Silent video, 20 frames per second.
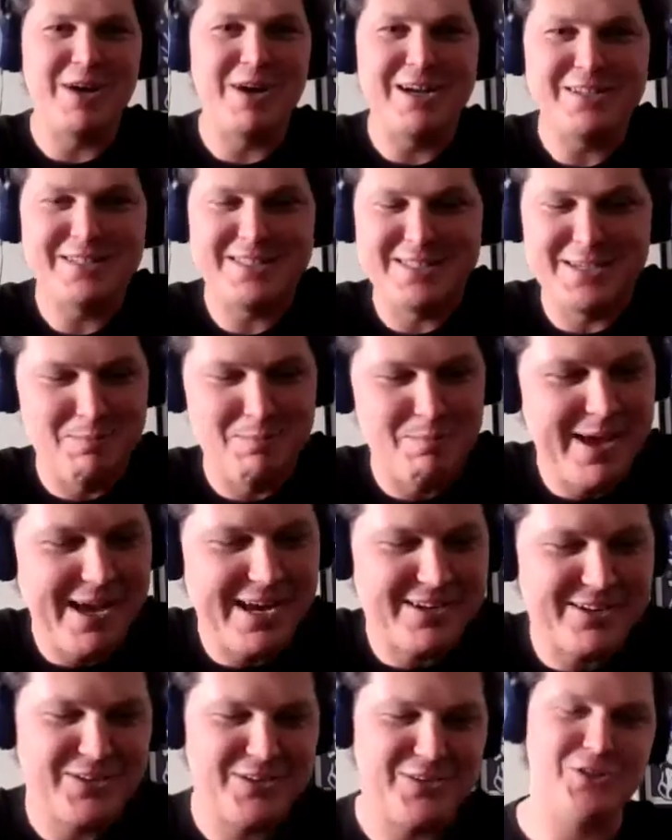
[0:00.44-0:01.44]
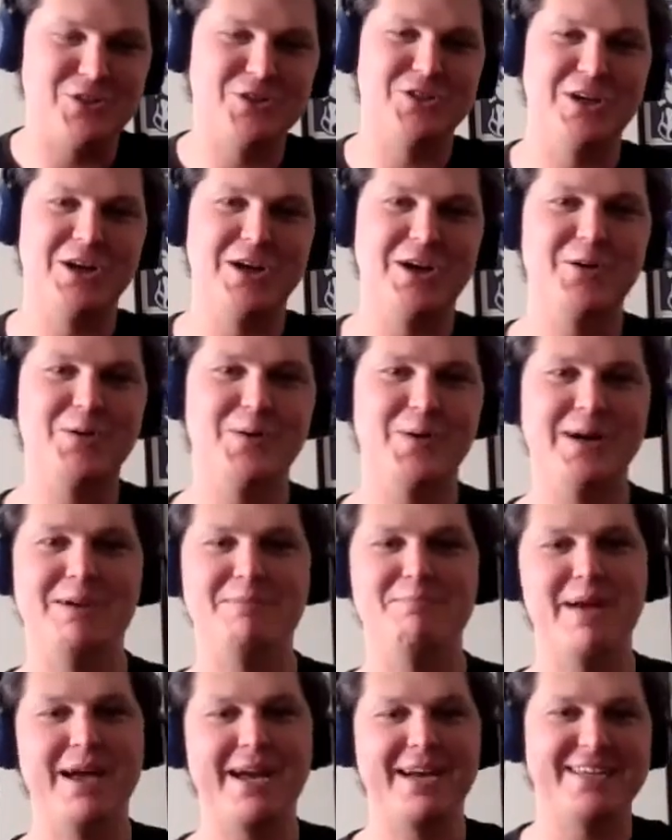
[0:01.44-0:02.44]
Rowston back on the
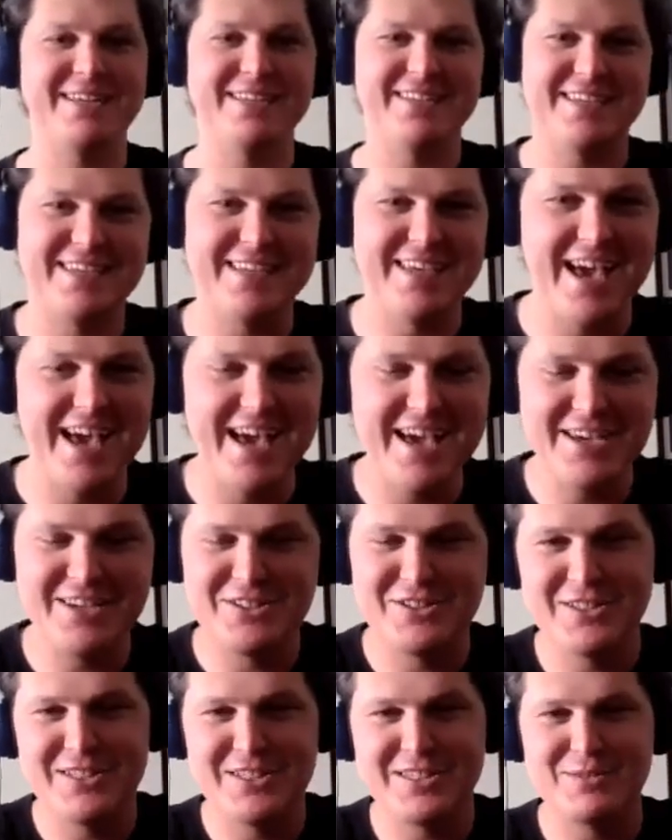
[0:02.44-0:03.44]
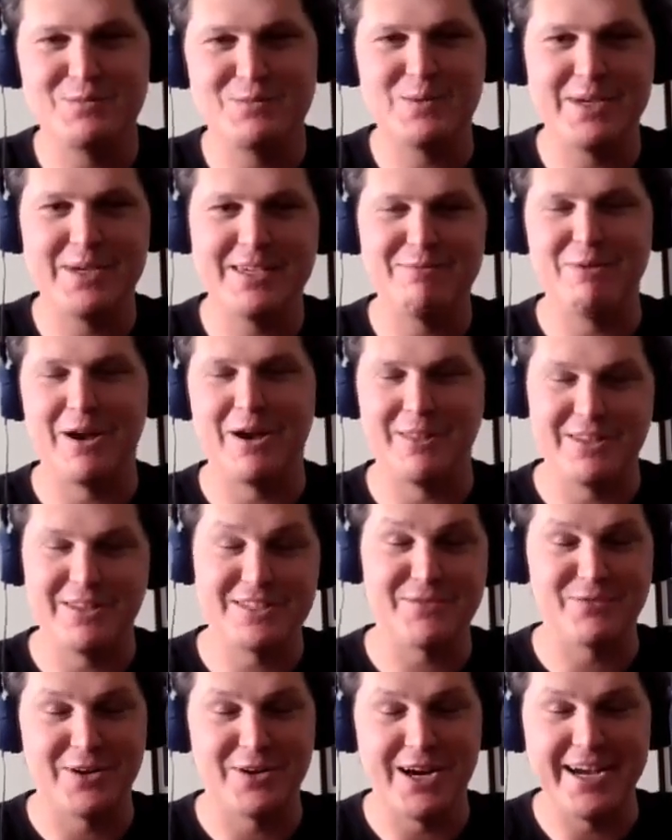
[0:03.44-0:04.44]
show, back in the cage this week, well,
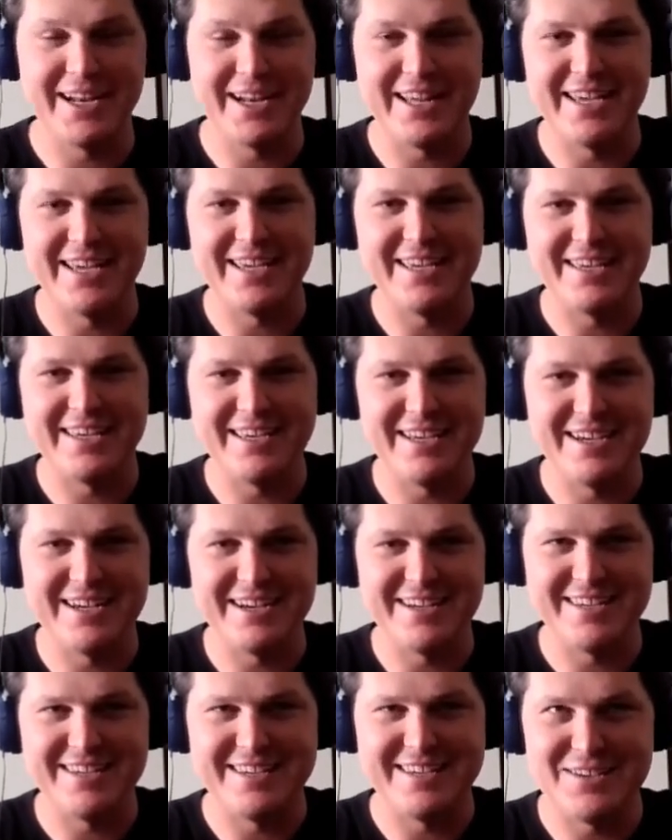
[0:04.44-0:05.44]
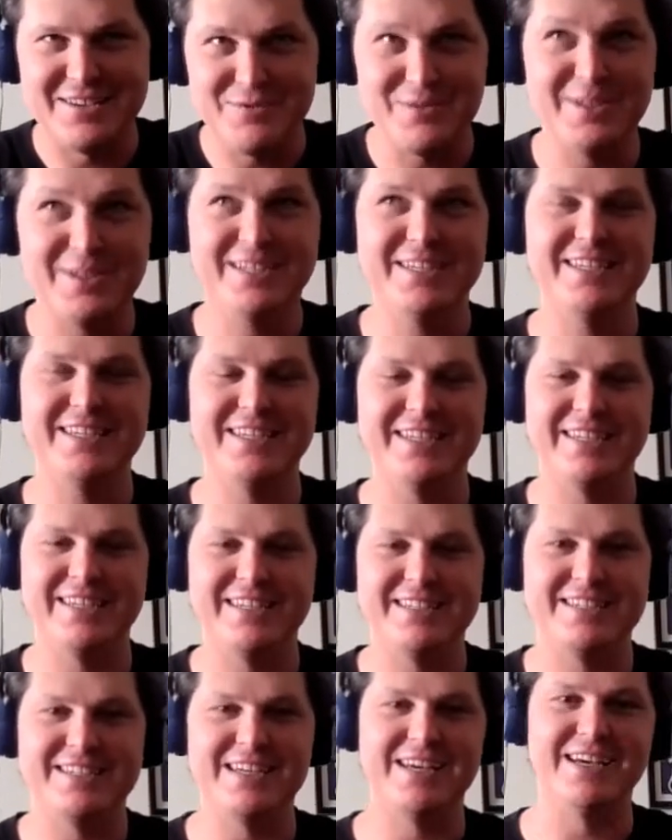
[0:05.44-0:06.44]
this Friday evening
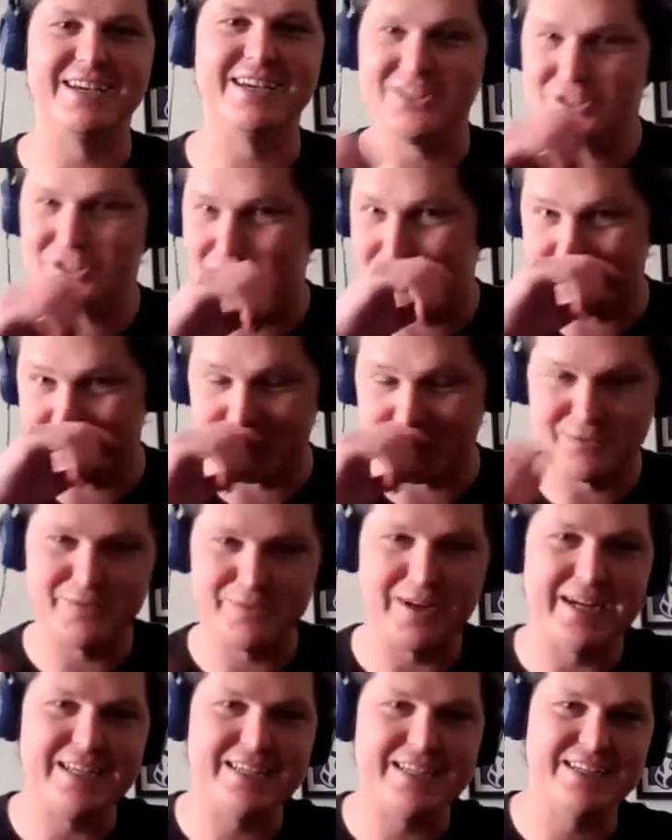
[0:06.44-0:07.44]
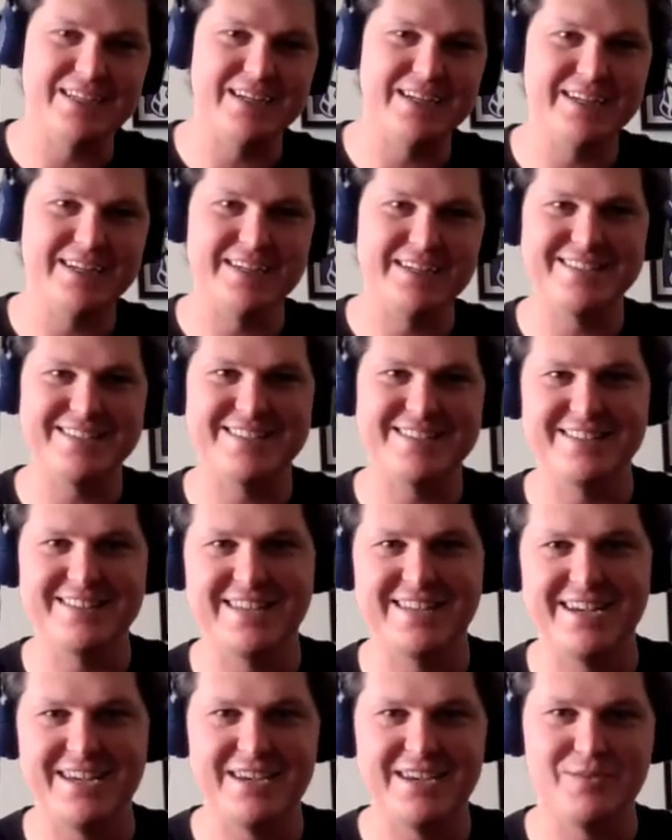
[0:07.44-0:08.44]
at Shuriken Fight Series,
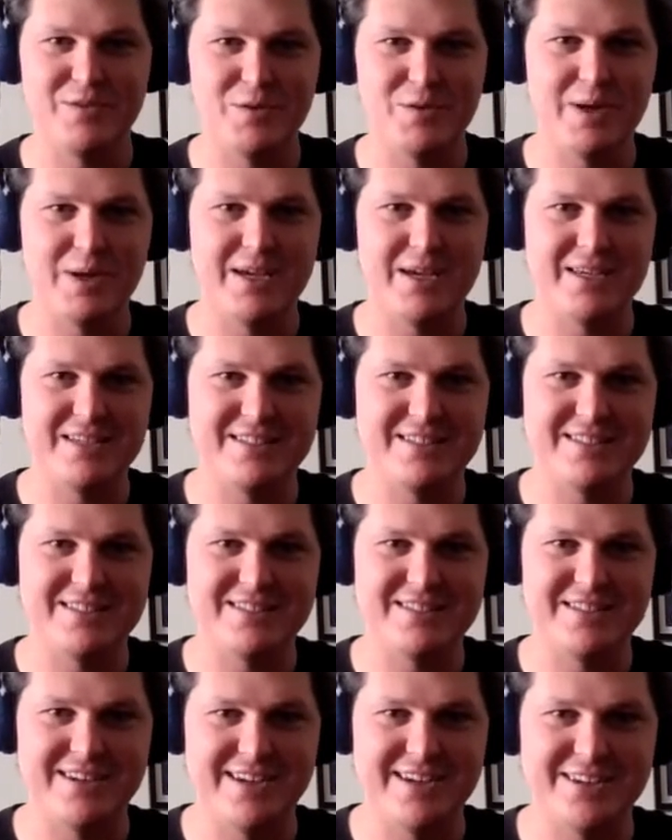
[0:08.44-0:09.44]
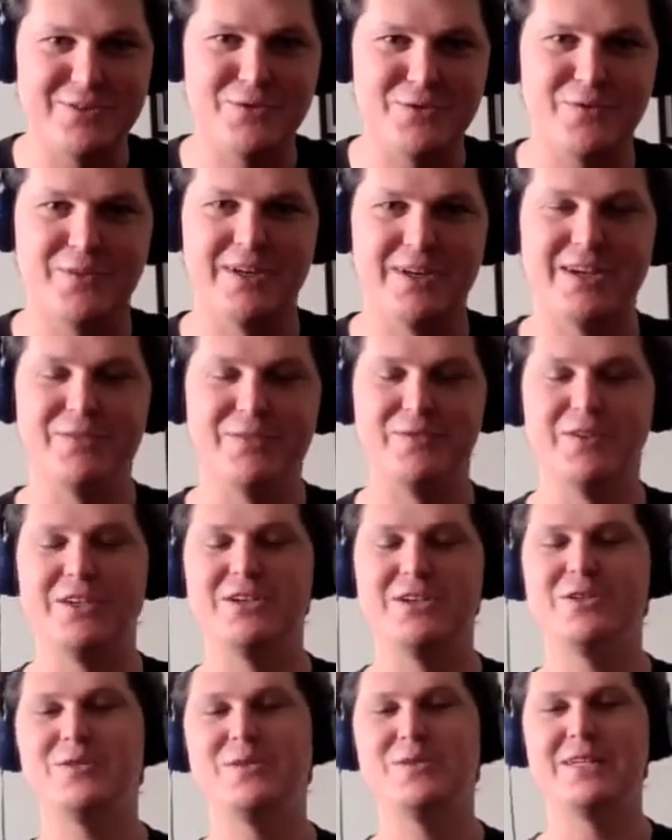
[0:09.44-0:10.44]
light heavyweight title fight for
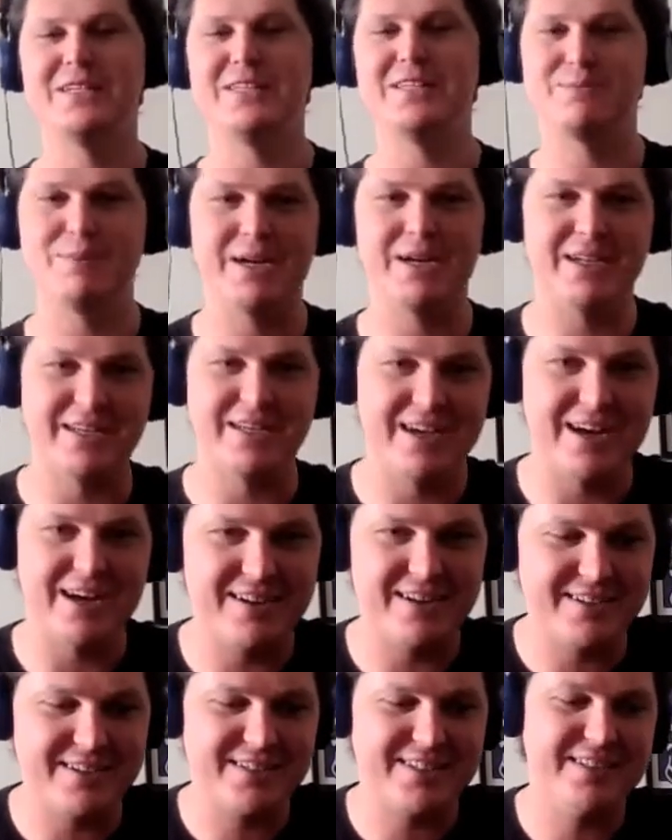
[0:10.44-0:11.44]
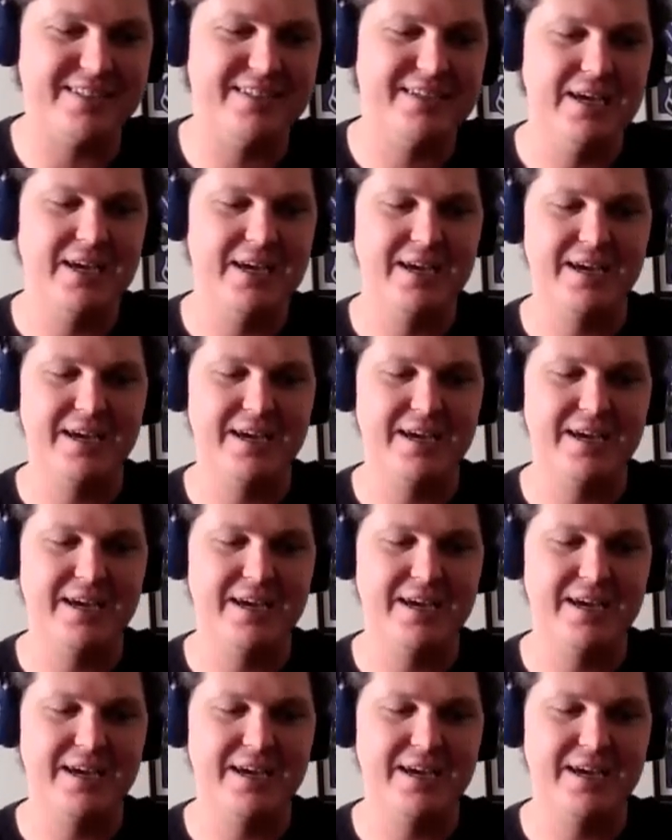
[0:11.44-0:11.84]
you against Pane Haraki.